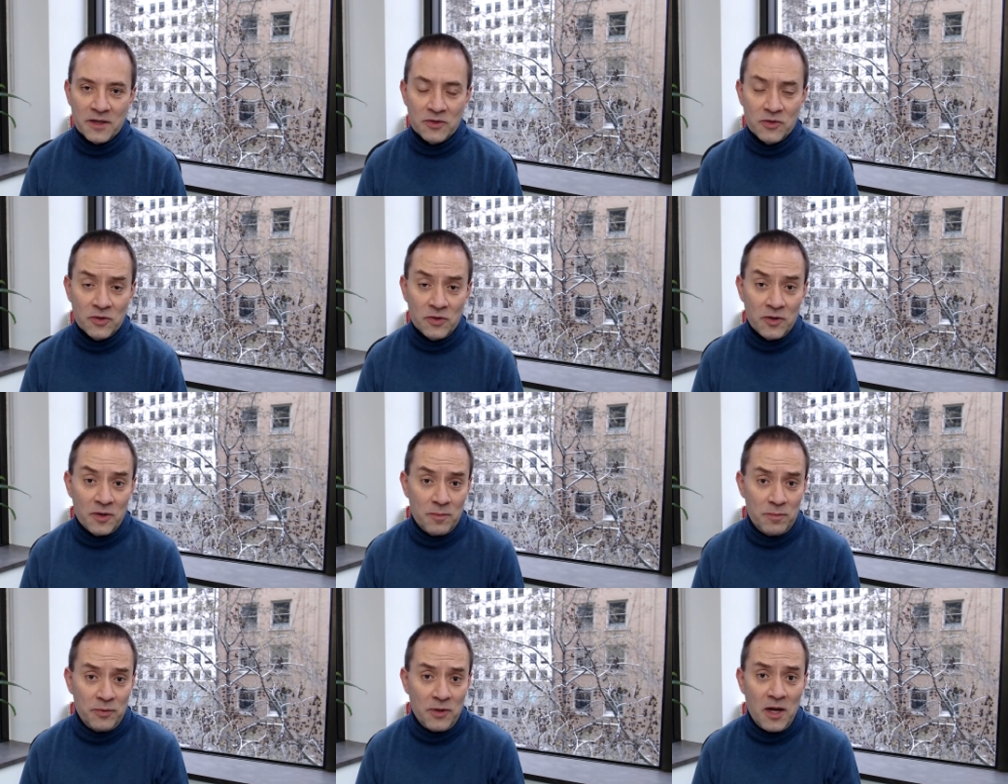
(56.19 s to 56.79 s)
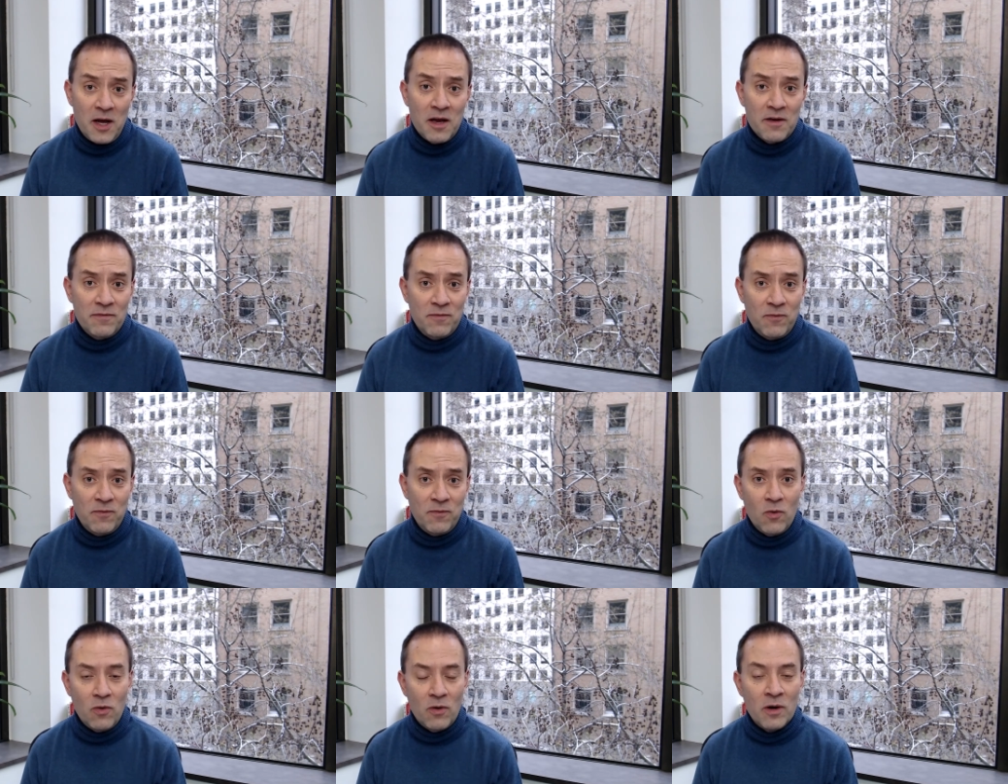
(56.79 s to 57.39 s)
You could apply
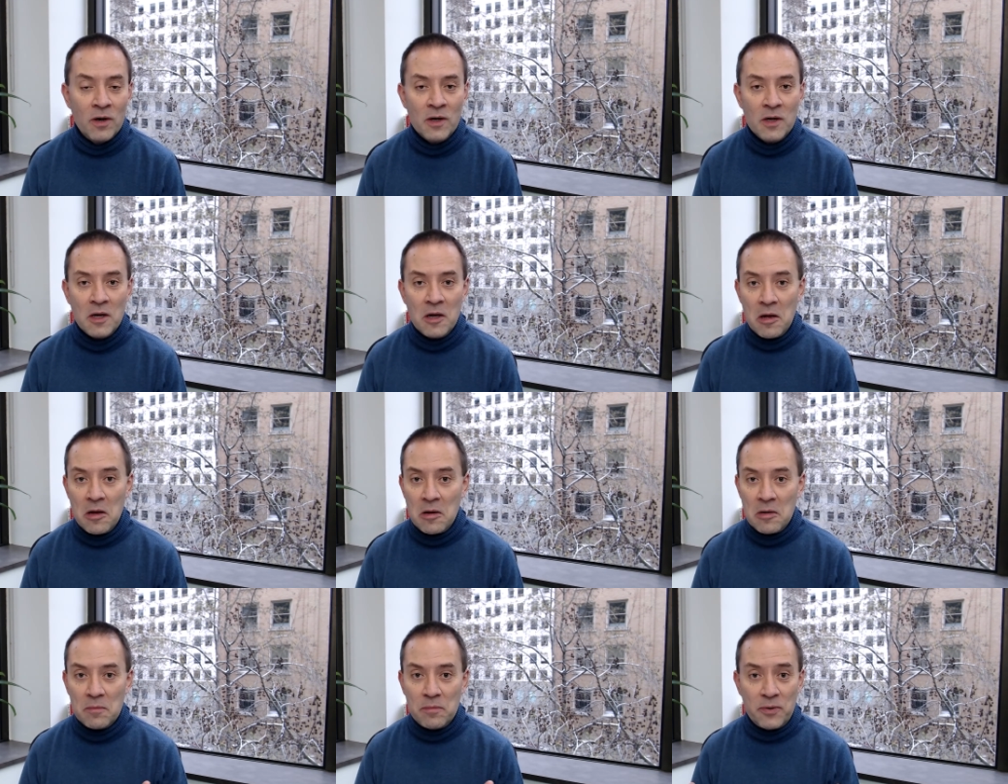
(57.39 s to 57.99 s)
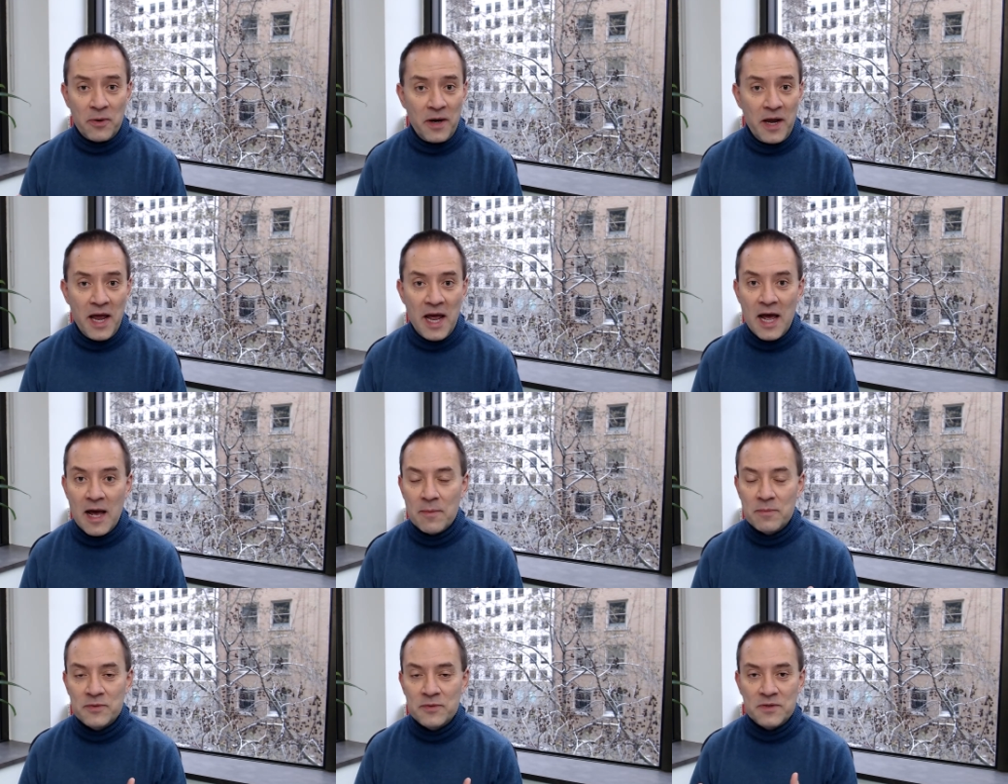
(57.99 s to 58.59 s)
for
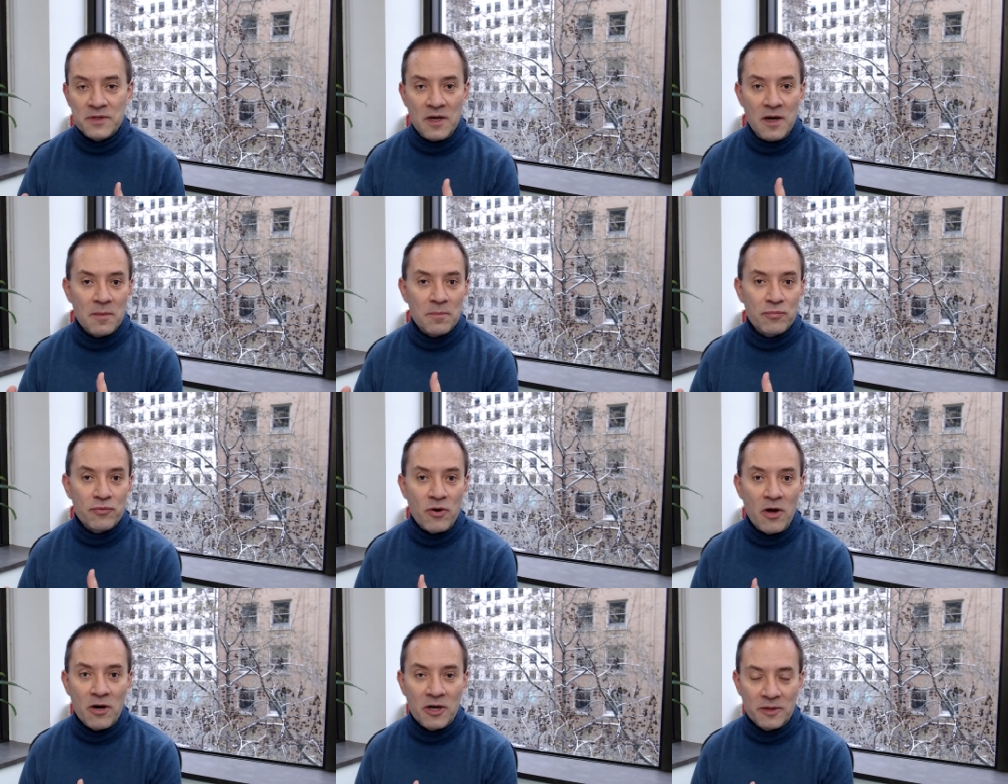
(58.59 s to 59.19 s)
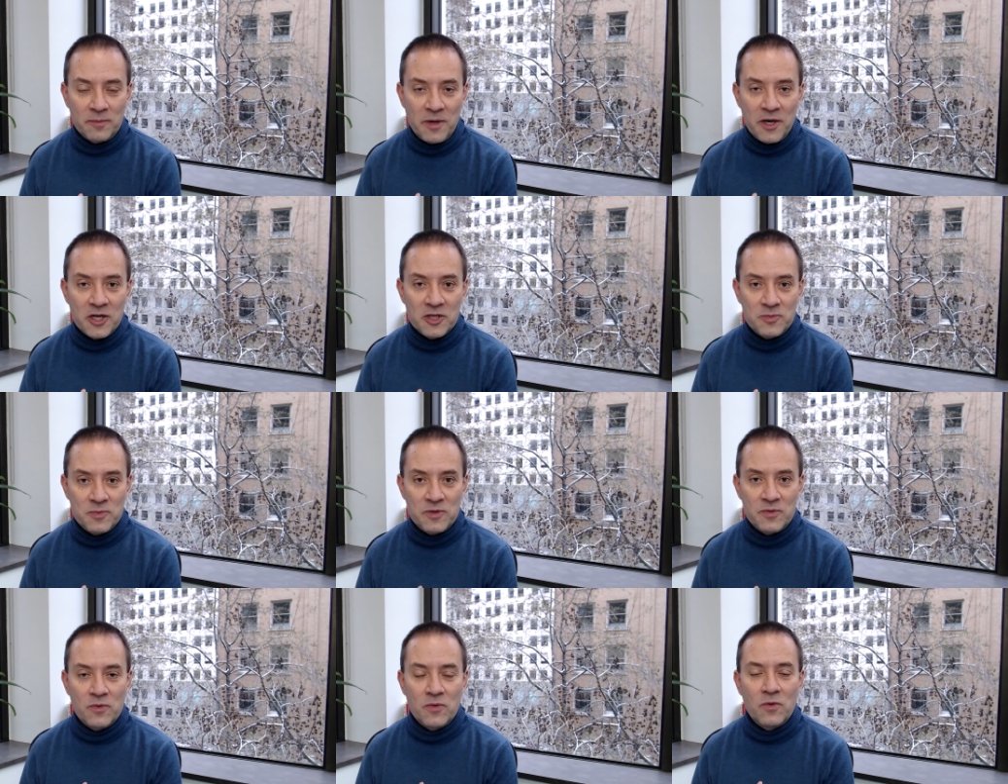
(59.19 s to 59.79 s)
perhaps a product
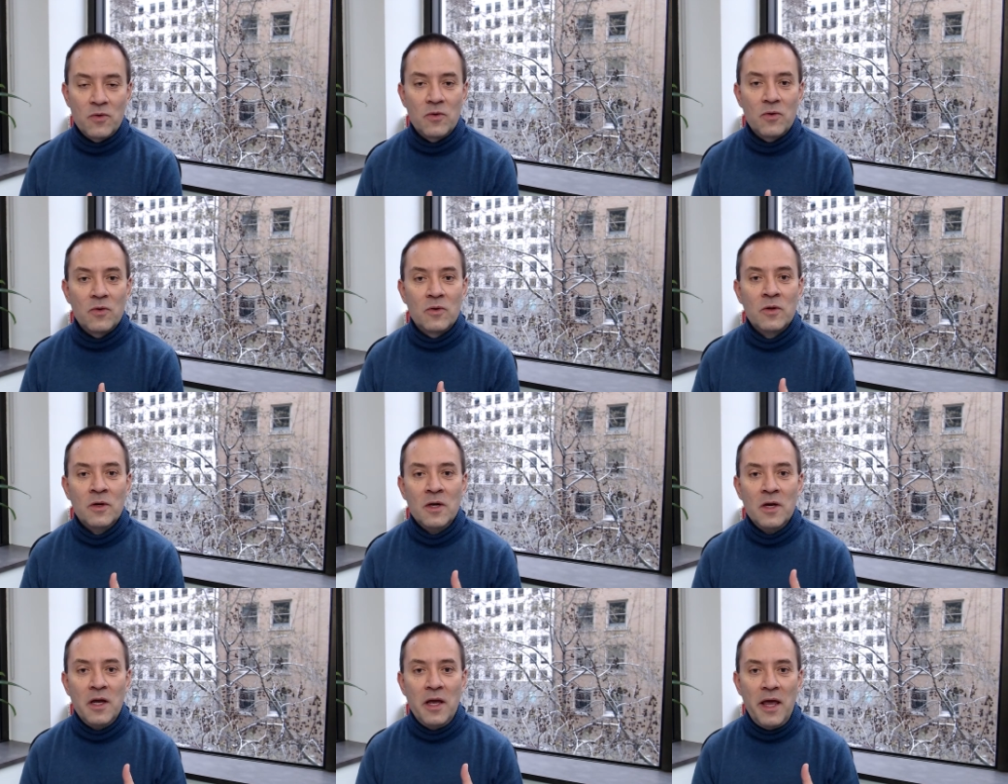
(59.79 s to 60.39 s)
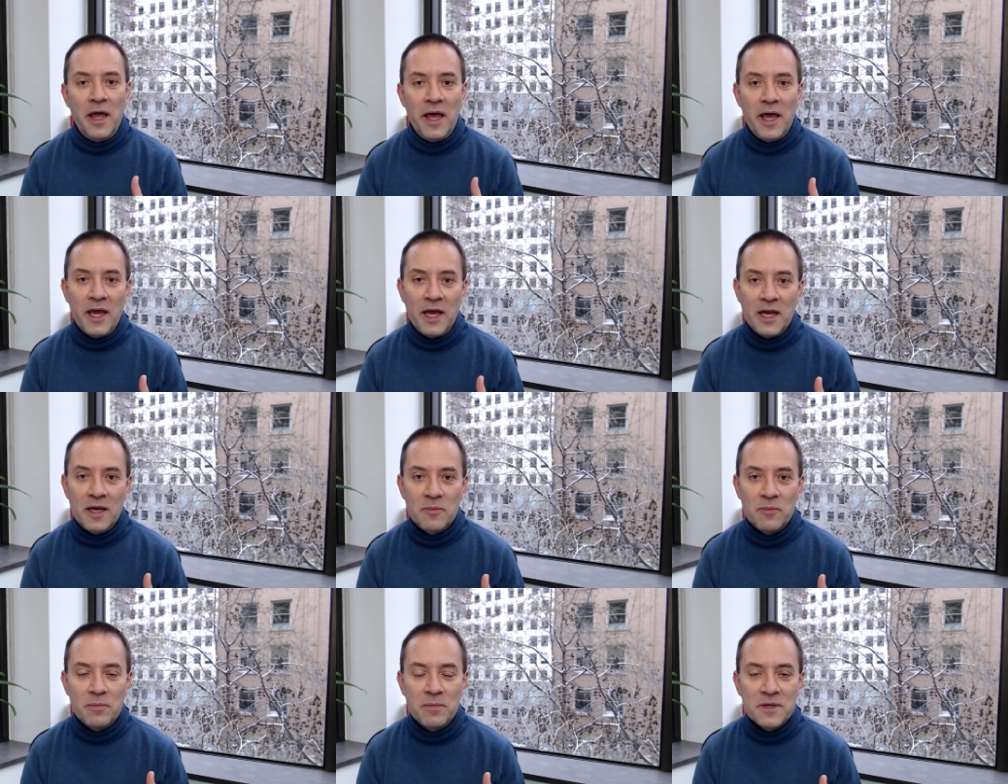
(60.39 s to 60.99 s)
management role, a
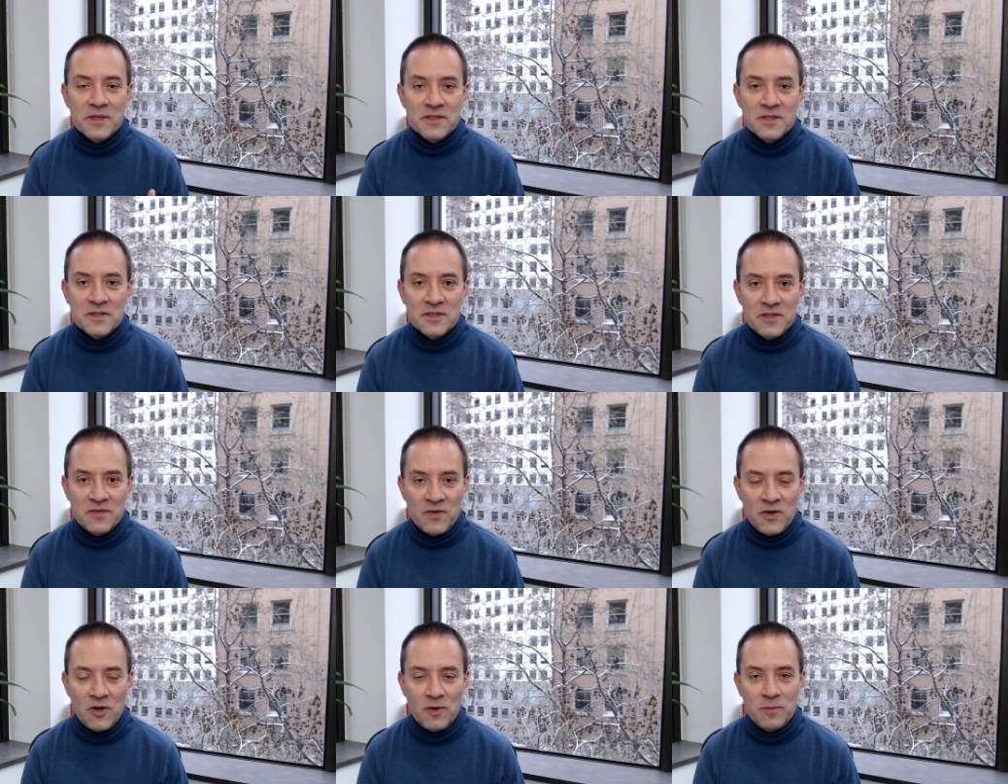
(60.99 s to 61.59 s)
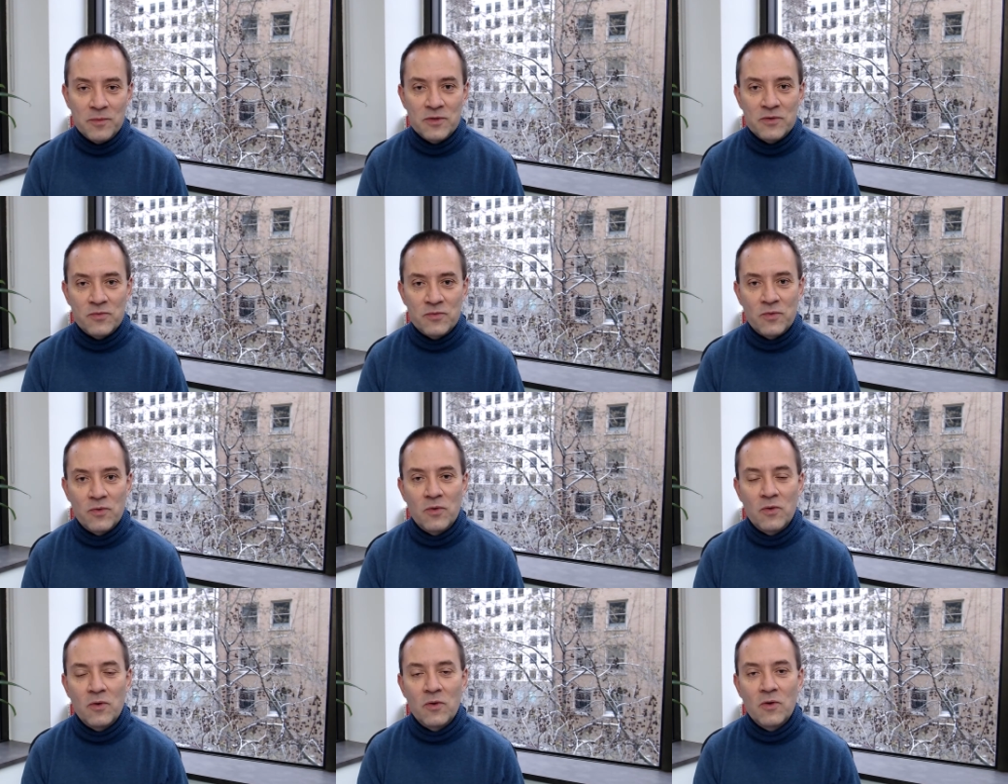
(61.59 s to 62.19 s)
business development
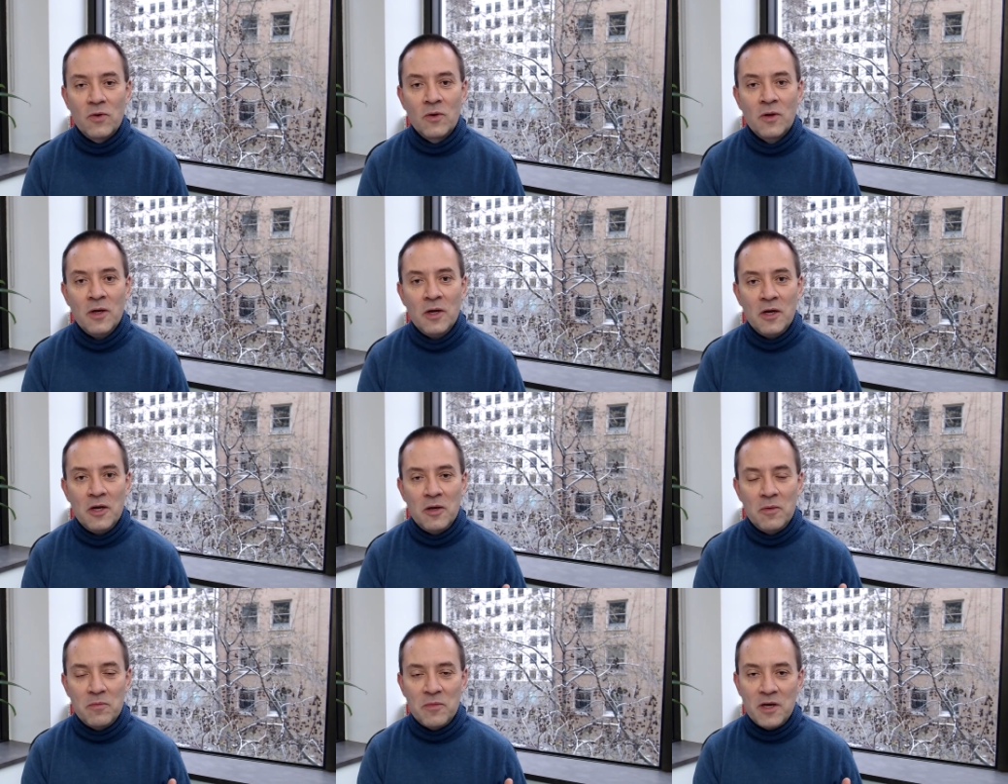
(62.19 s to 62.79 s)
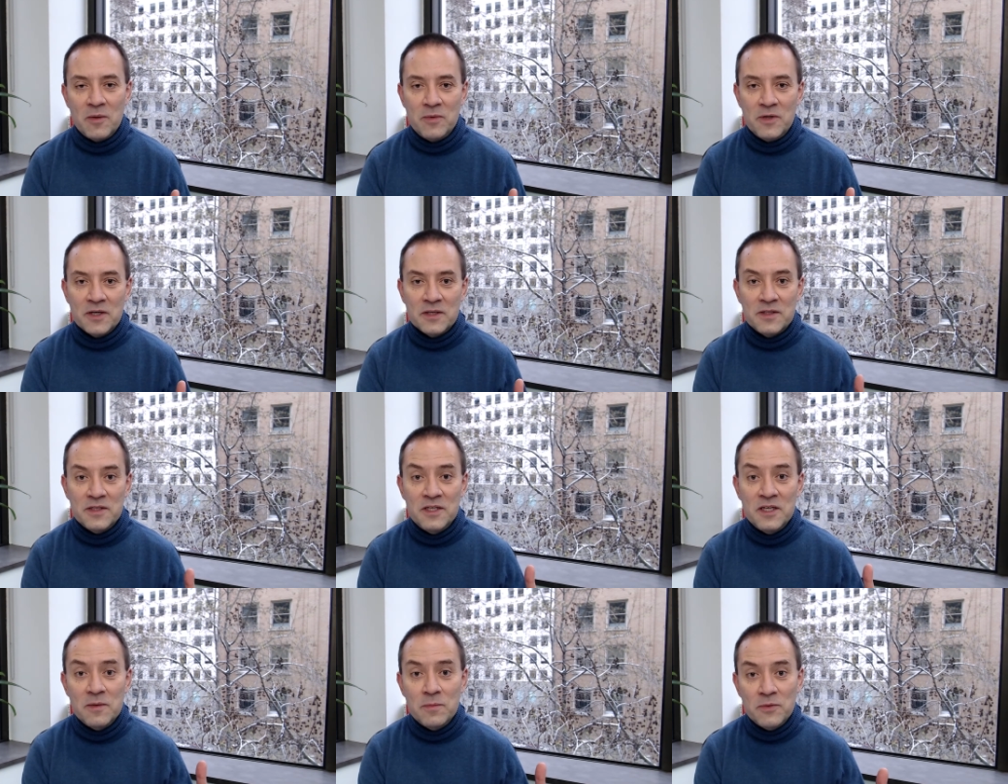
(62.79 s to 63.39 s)
role, maybe a
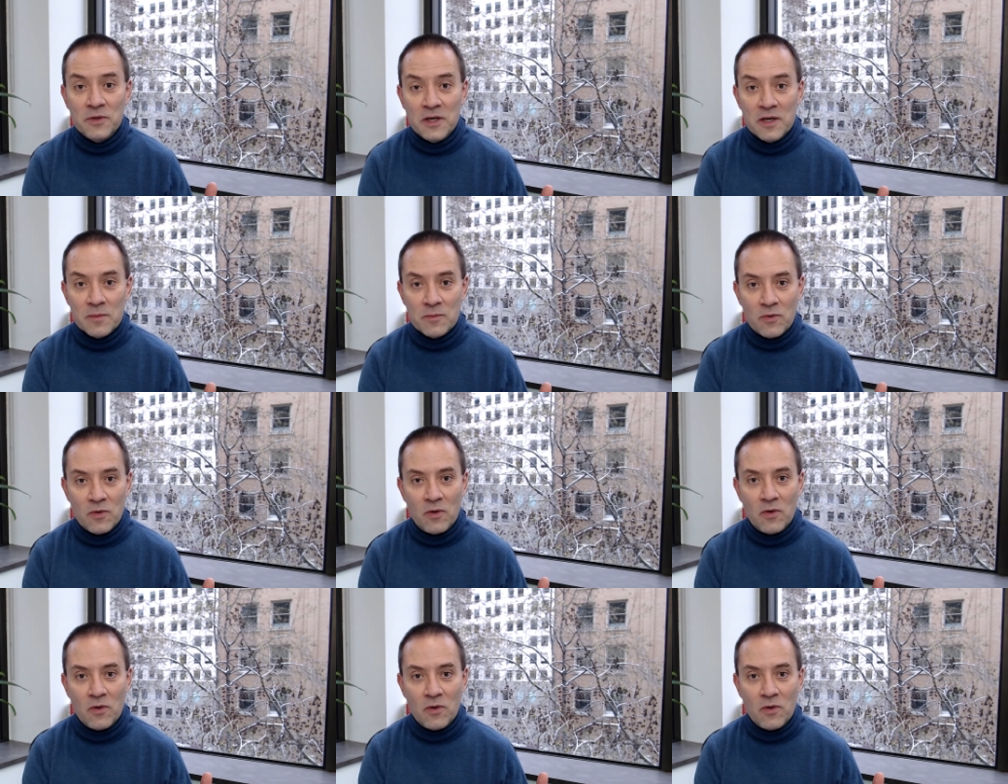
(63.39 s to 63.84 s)
TPM role.